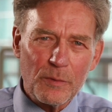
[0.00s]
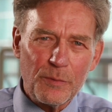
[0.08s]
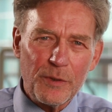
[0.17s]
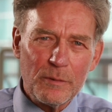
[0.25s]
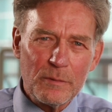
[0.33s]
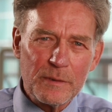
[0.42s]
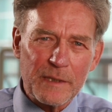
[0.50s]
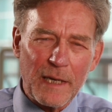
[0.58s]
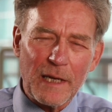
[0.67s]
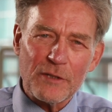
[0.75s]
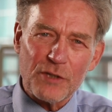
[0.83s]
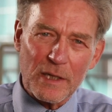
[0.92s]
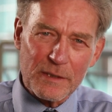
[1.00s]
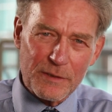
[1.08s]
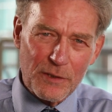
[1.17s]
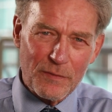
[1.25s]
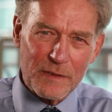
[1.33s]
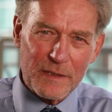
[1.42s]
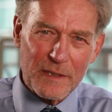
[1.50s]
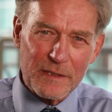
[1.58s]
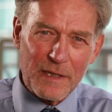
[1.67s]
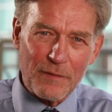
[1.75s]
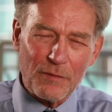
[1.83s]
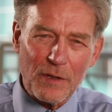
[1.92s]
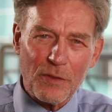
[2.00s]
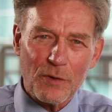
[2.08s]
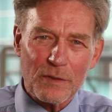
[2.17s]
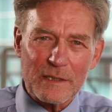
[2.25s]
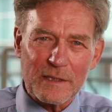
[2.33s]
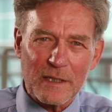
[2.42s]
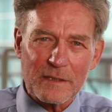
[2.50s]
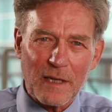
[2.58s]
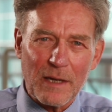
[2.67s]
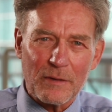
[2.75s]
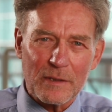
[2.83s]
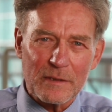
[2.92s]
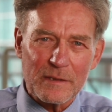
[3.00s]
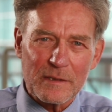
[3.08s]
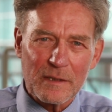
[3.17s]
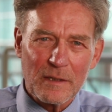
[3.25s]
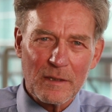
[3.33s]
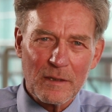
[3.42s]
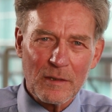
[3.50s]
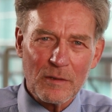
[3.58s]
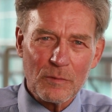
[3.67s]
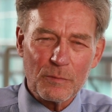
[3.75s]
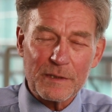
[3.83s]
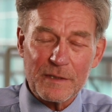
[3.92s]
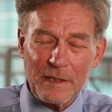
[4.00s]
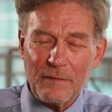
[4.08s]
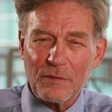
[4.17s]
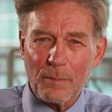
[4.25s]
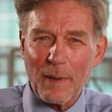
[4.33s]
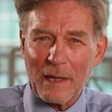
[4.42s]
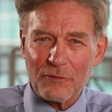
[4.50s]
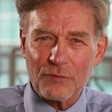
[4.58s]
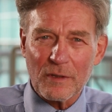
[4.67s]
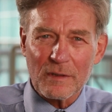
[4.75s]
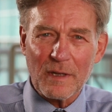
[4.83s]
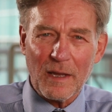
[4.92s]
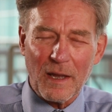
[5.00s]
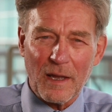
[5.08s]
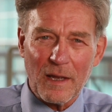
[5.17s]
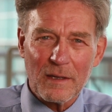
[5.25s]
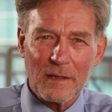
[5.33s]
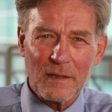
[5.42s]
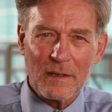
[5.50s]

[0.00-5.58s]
who use NHS services every 36 hours receive compassionate care,